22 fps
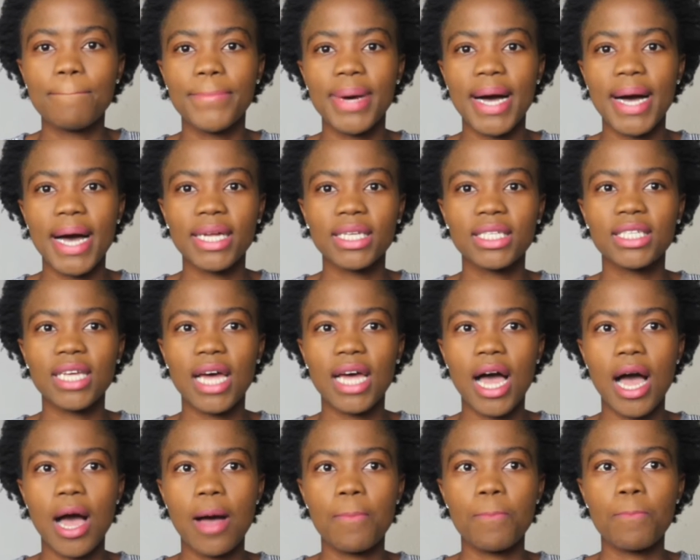But
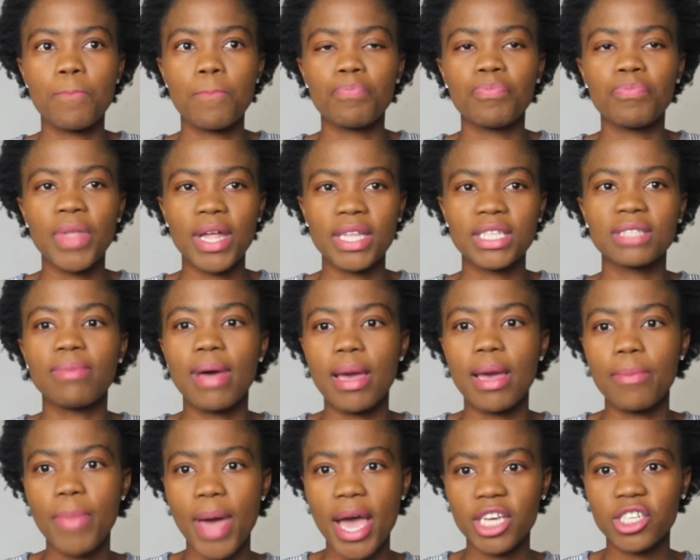um, that's
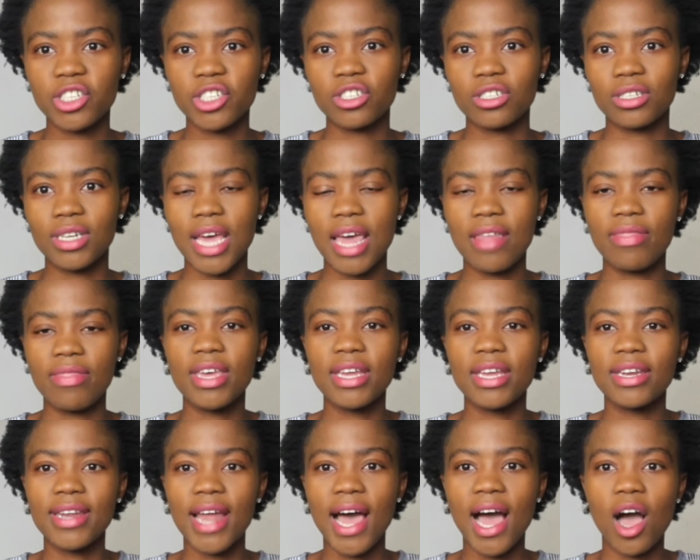my passion. And
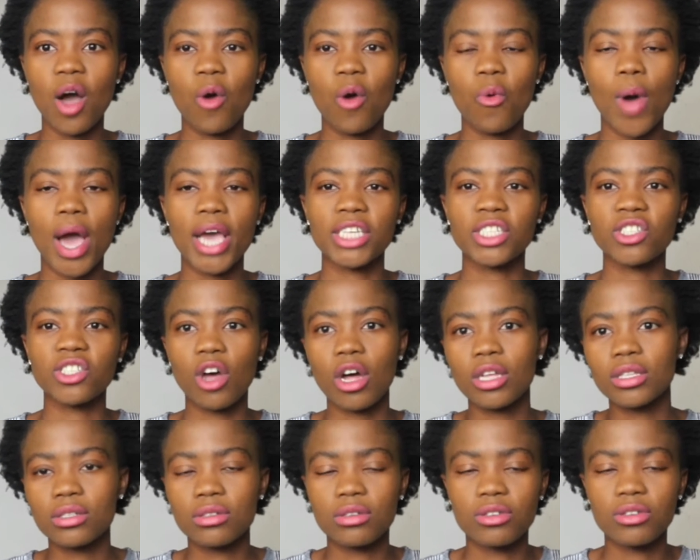then now I
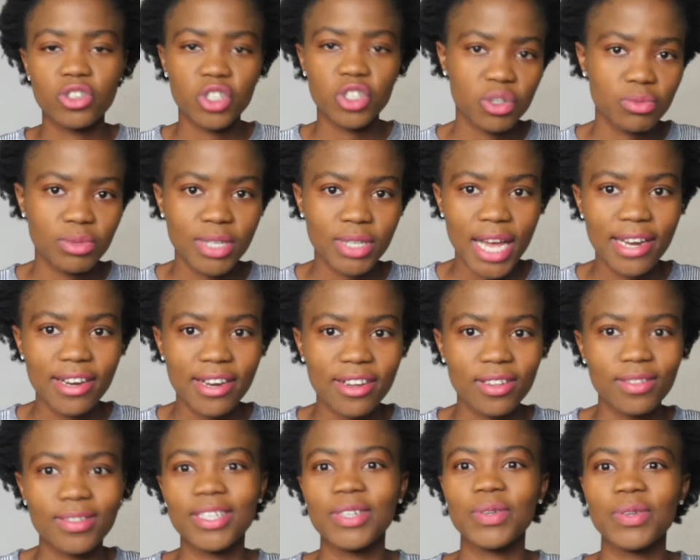started a YouTube
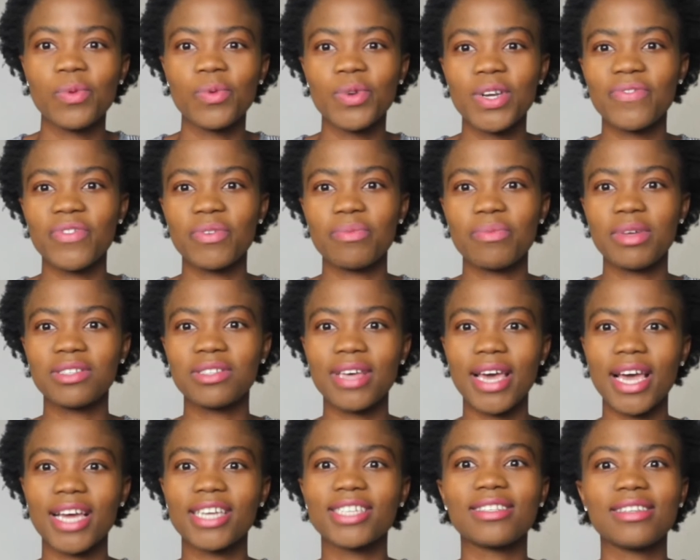channel in order for me
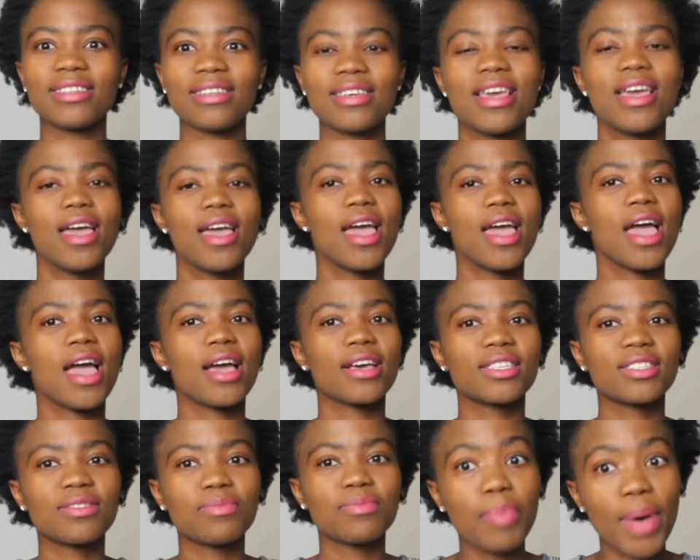to actually
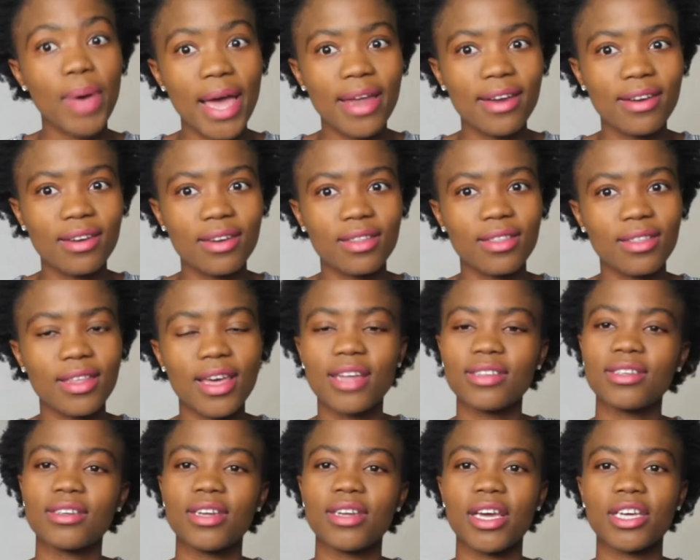expand
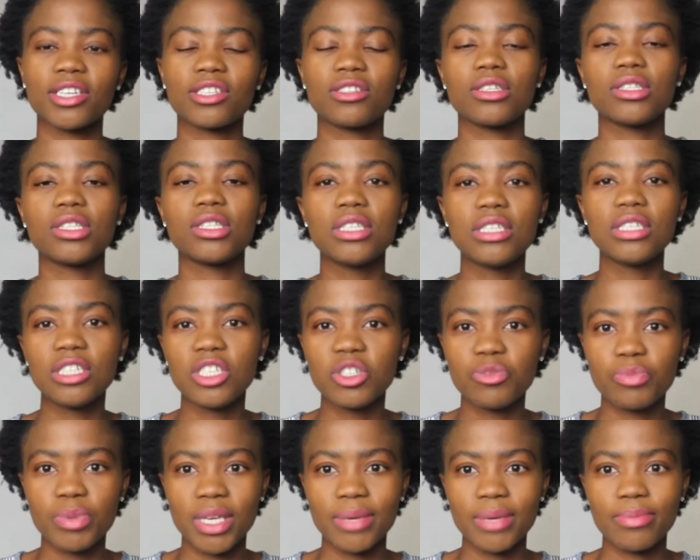that and actually
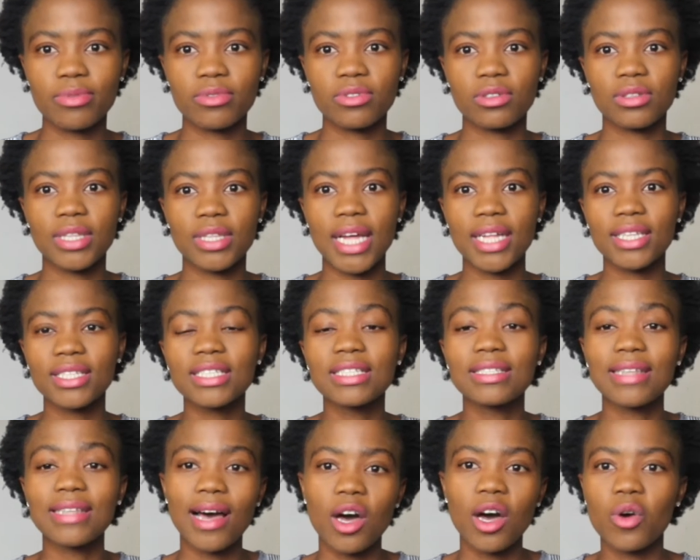teach people. So
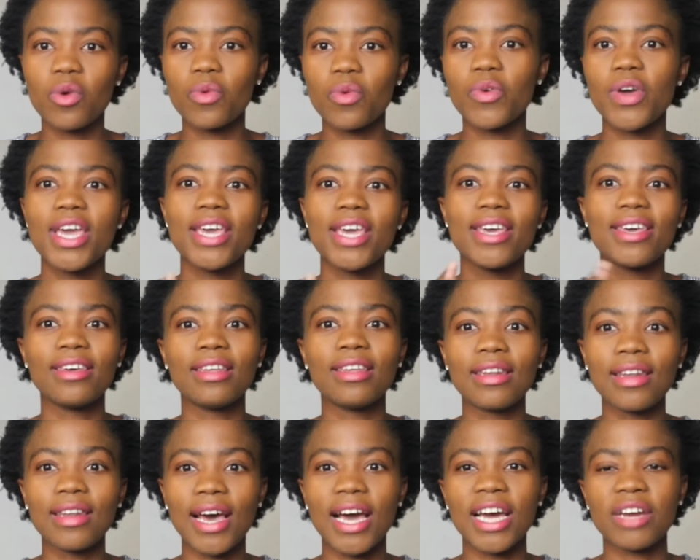that's now
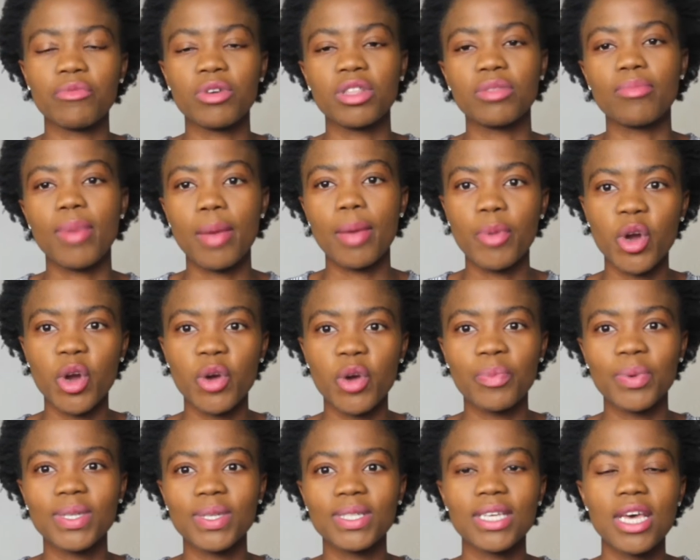in line with my
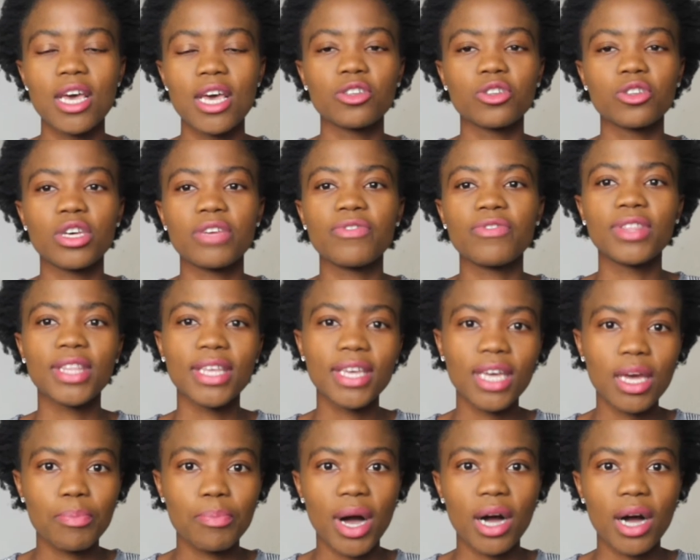purpose. So if you
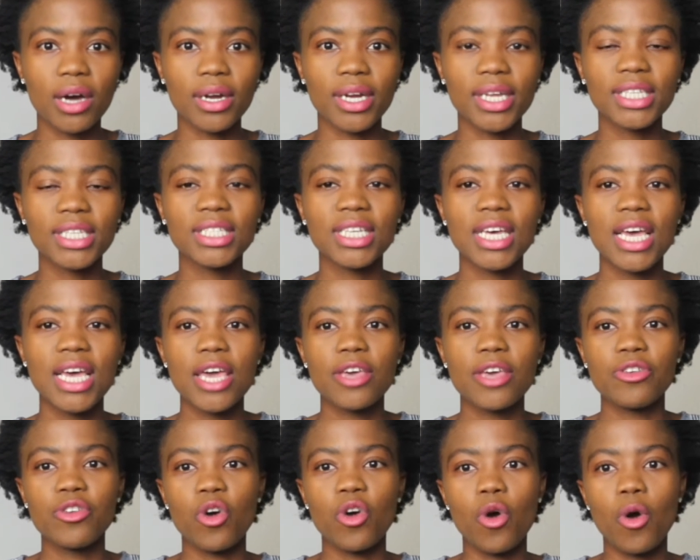think about it,
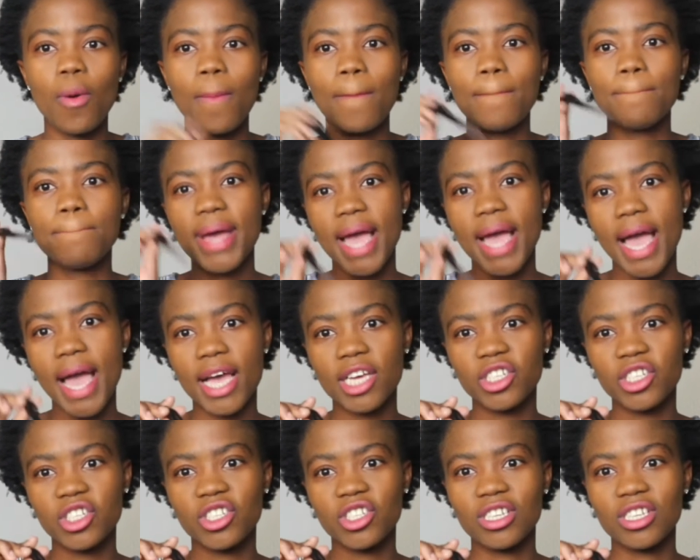your
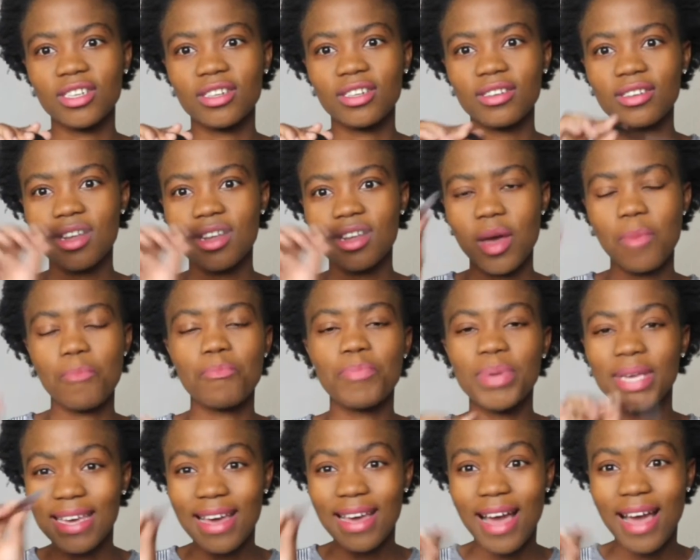passion
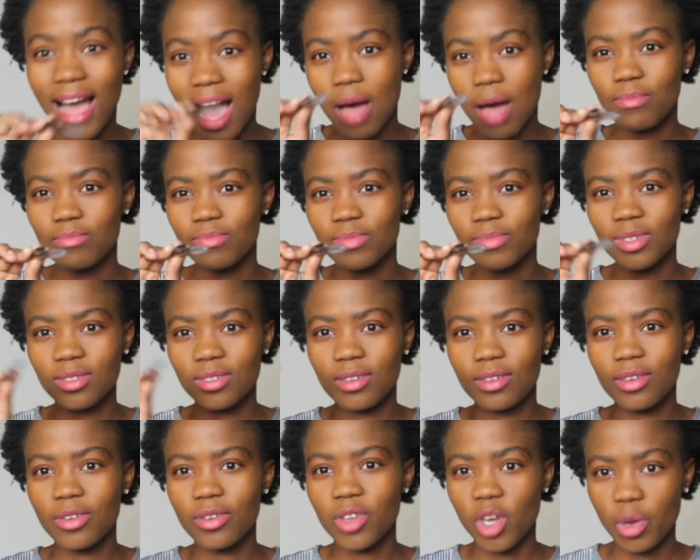
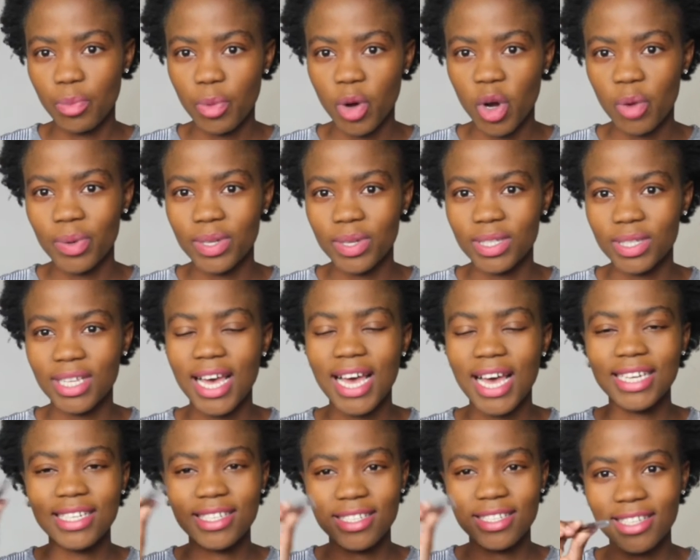becomes your purpose.
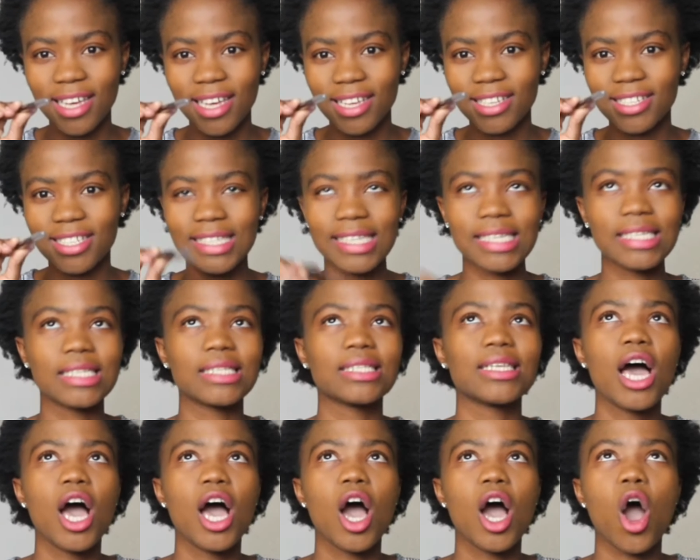I discussed
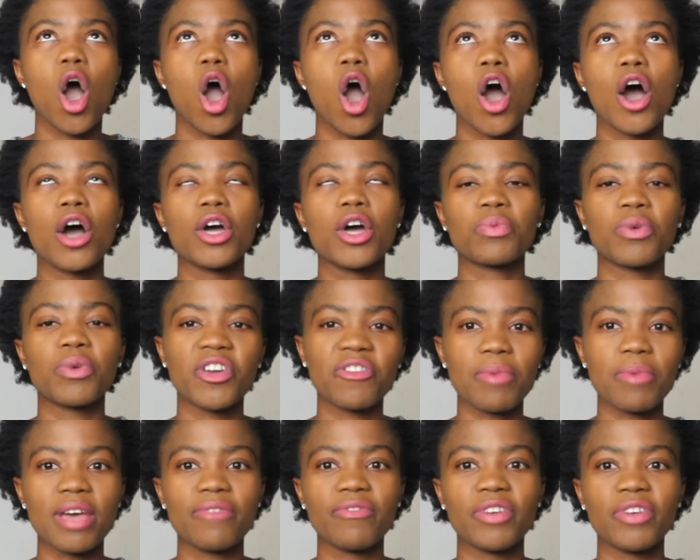this on one
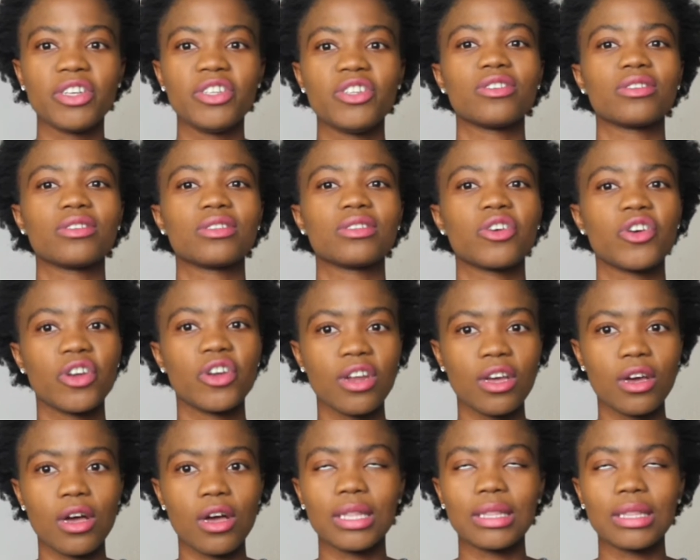of my videos
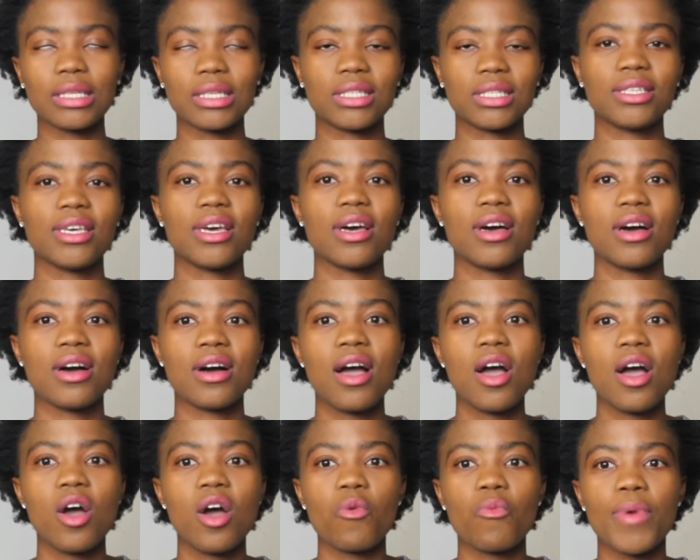earlier on this
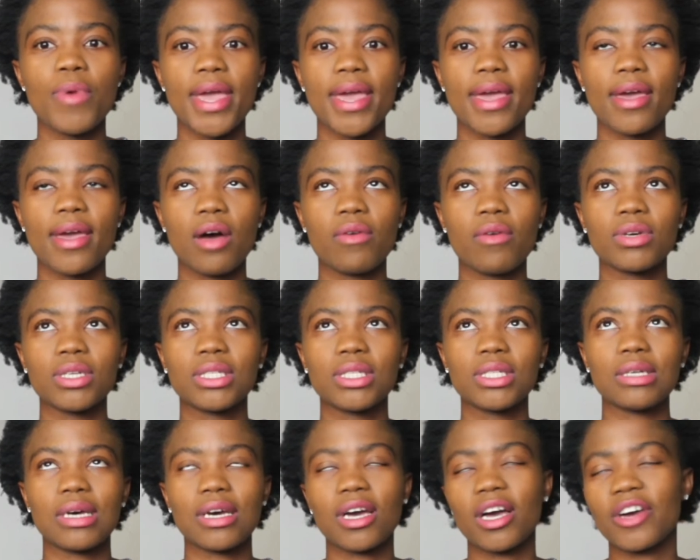year where I
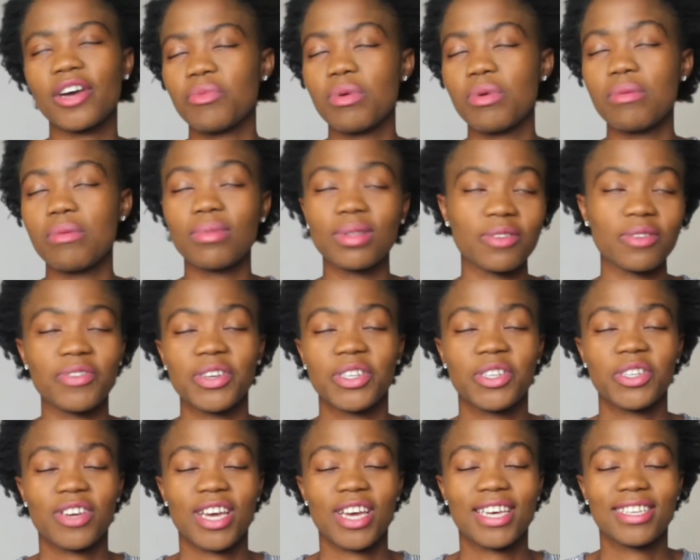was I can't remember the
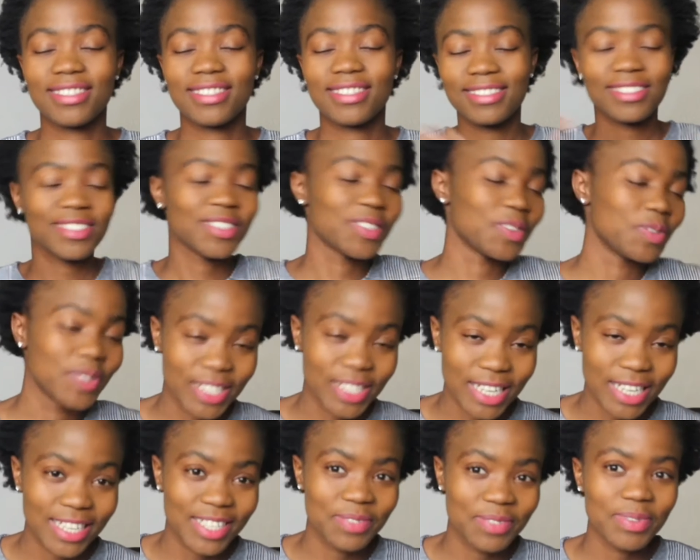video guys don't
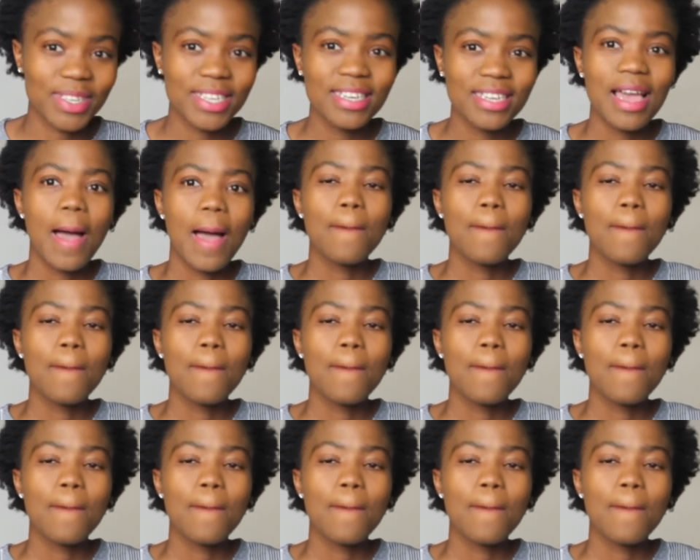judge me